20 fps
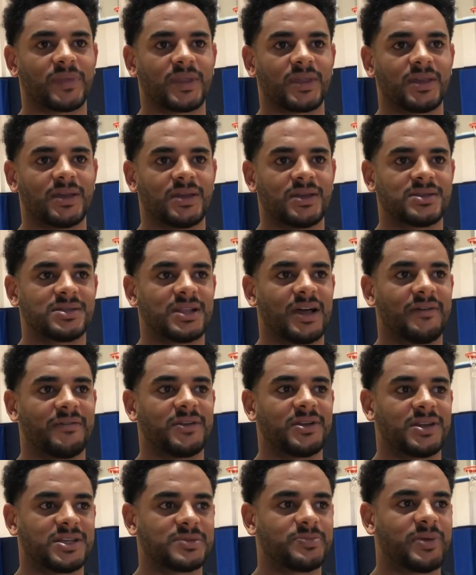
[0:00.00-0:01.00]
his love
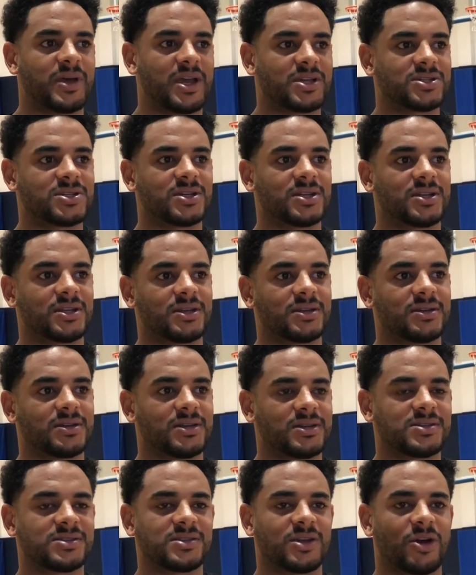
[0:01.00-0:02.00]
and his passion and
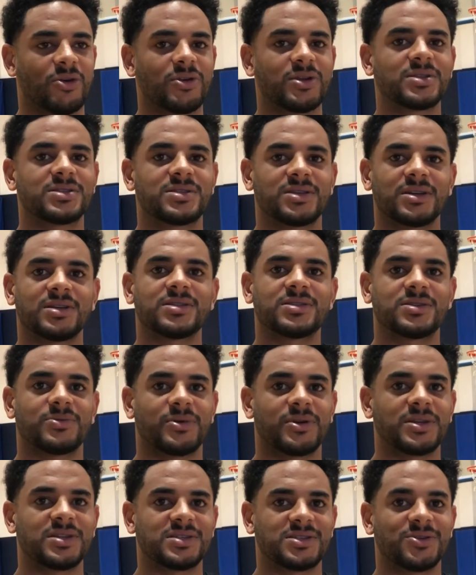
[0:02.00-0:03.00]
his soul into
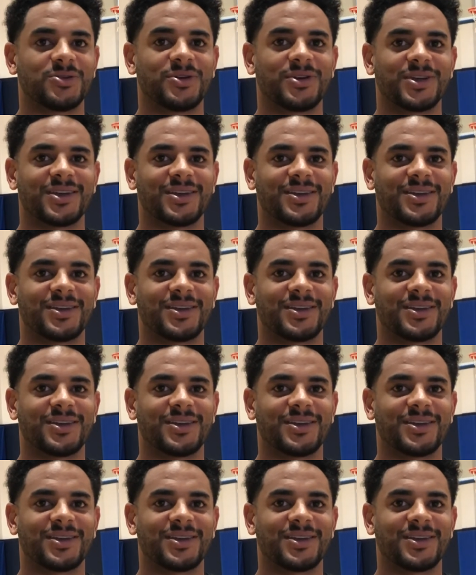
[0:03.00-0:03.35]
what he's doing,